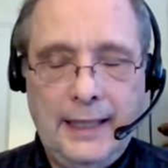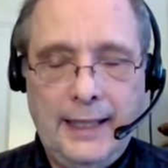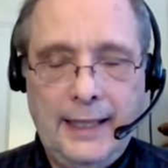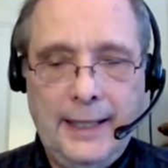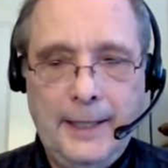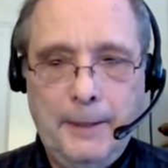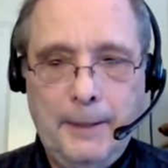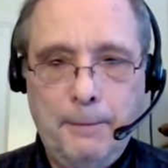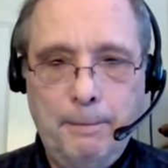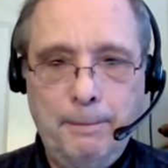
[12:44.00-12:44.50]

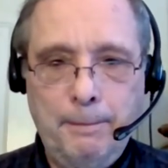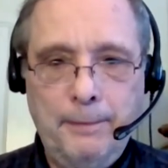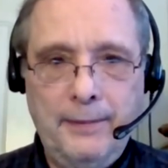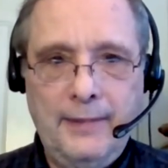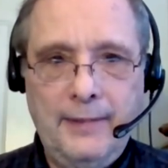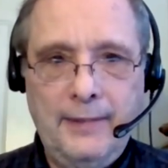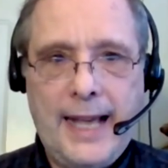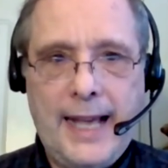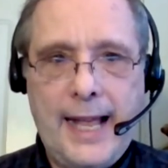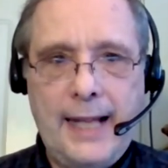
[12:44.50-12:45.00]
Um,
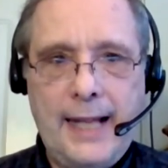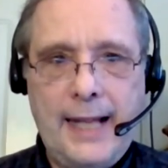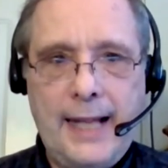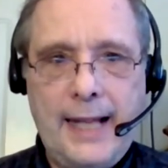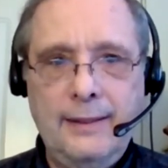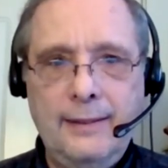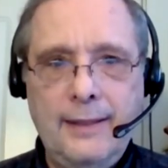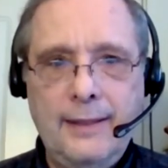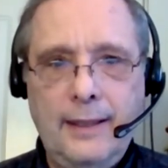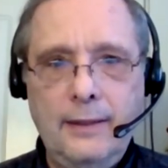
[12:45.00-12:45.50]
that
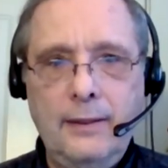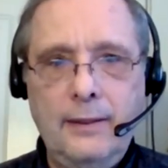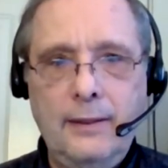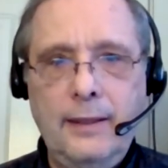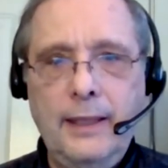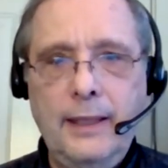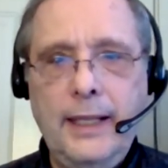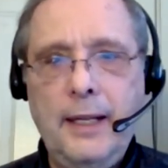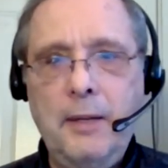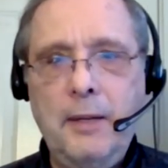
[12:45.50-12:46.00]
starts
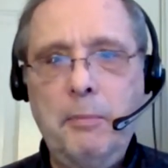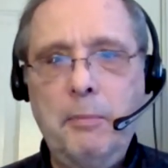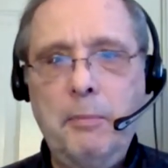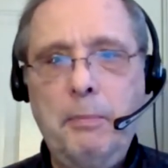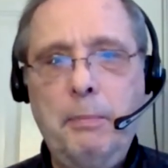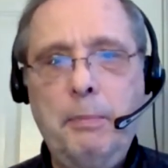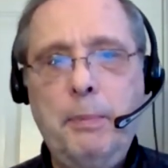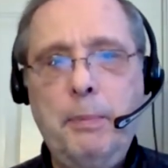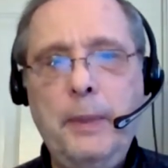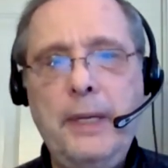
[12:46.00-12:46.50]
to get
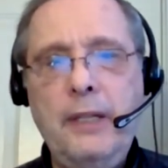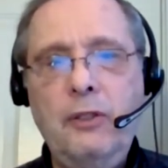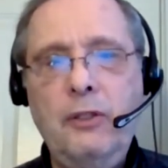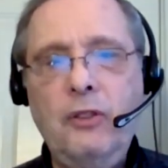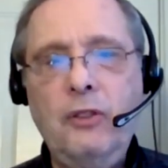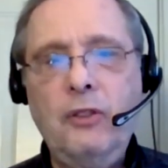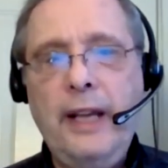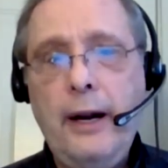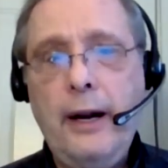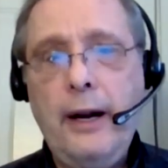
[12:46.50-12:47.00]
pretty
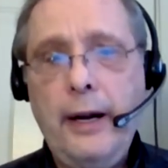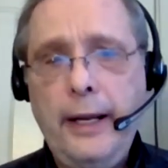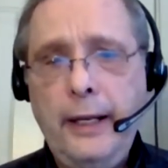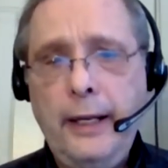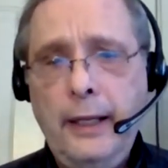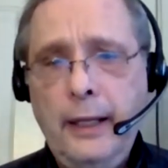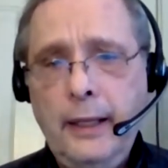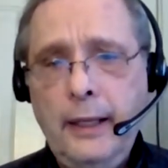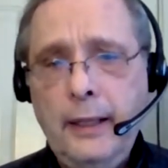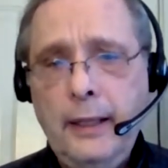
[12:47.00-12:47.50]

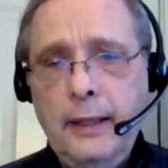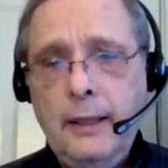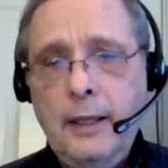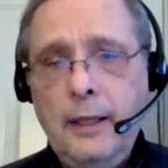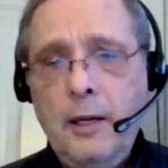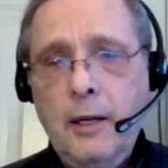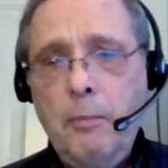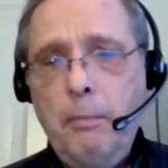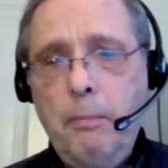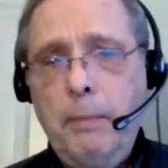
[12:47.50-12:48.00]
scary.
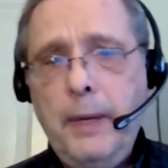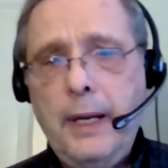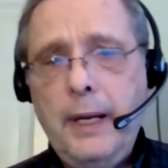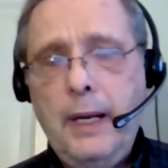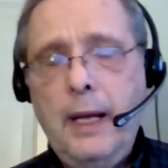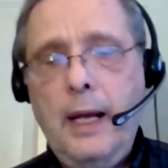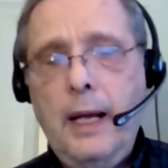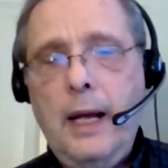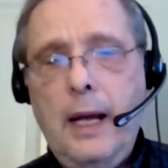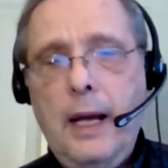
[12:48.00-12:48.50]
But
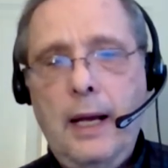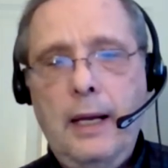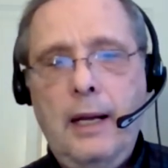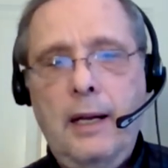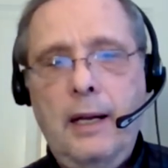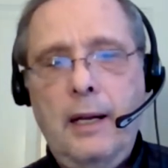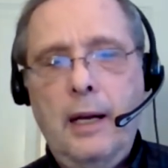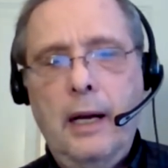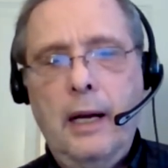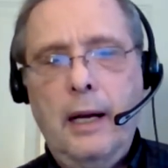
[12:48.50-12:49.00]

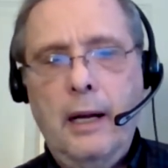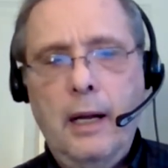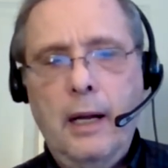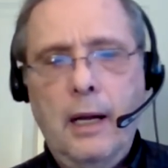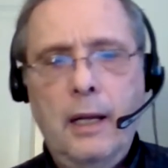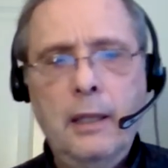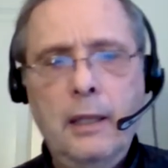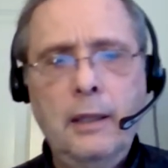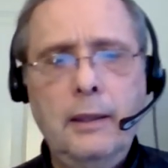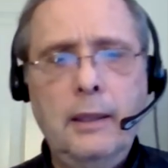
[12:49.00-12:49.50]

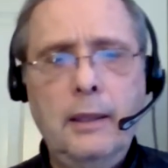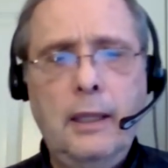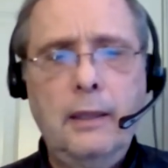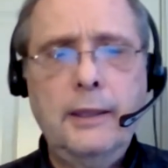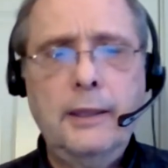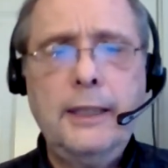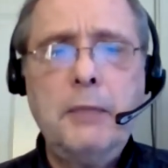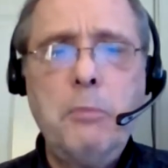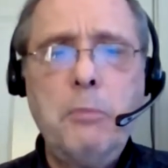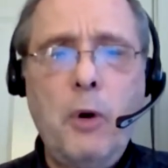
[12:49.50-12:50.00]
a, a
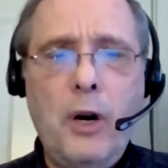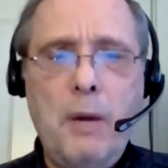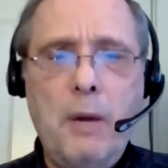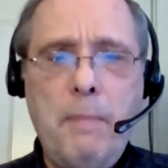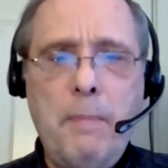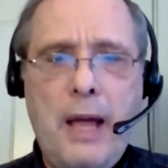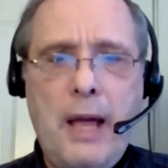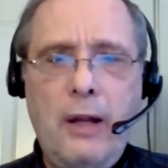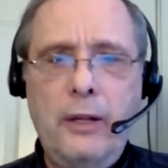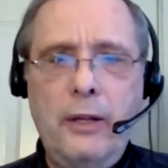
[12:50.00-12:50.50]
little more
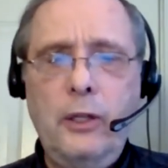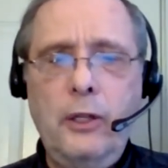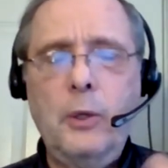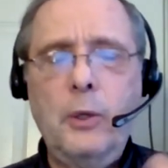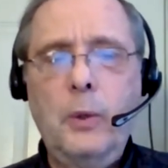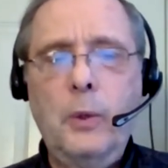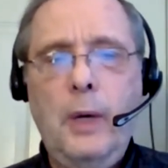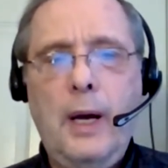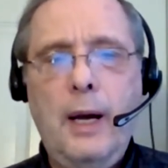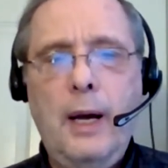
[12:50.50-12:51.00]
about
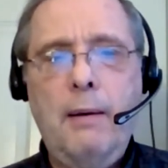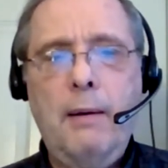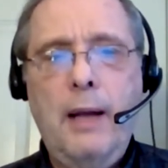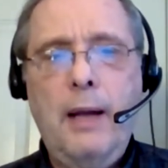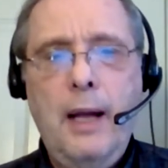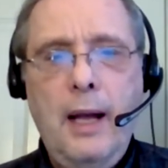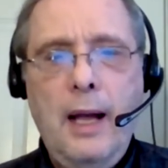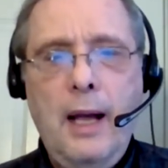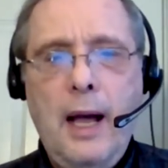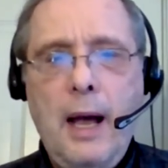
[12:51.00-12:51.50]
you. Uh,
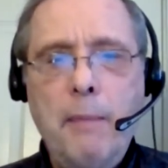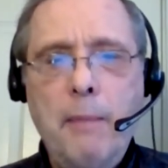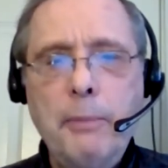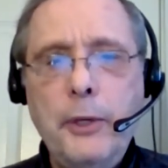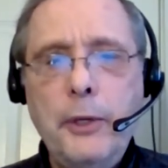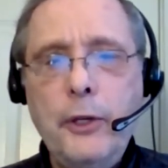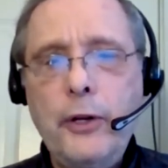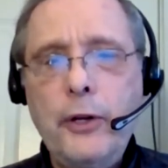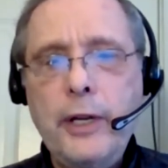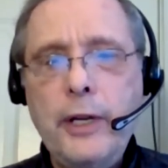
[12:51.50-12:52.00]
I'm
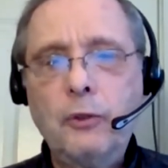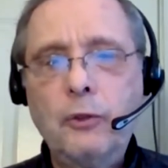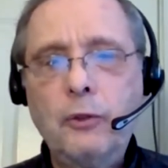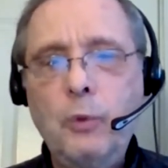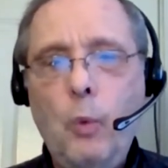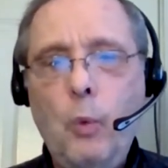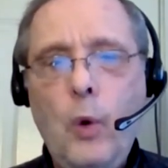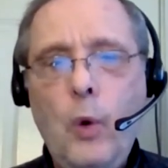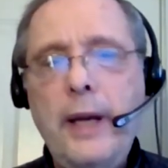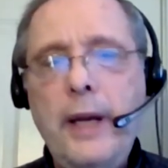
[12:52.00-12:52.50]
curious,
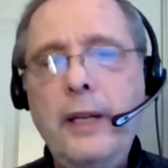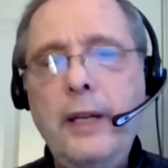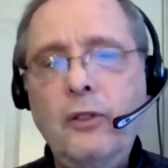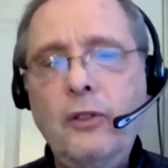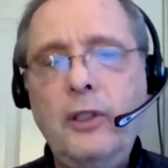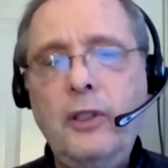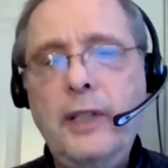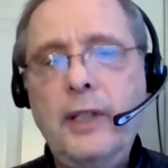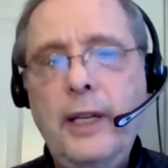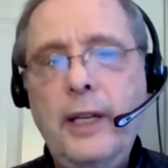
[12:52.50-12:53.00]
what is
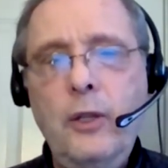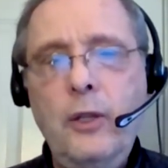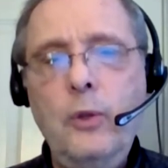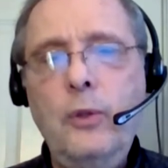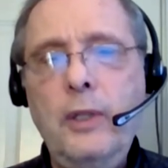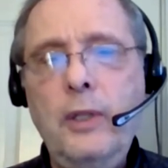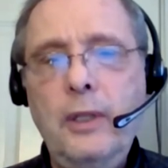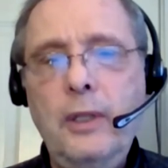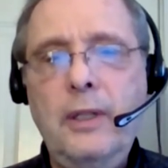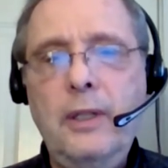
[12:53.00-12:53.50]
it that you
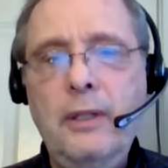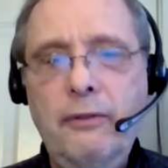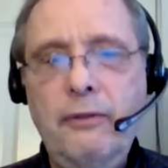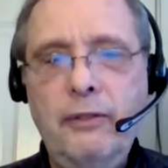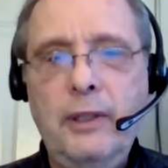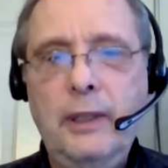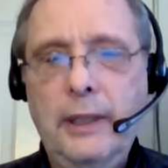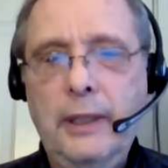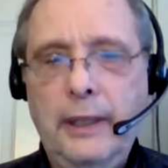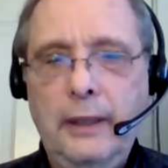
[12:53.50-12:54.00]
did
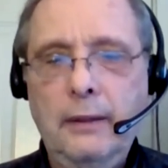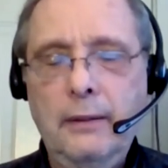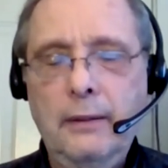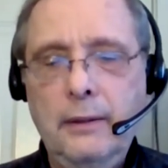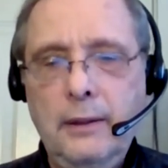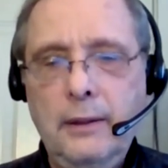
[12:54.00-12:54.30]
differently?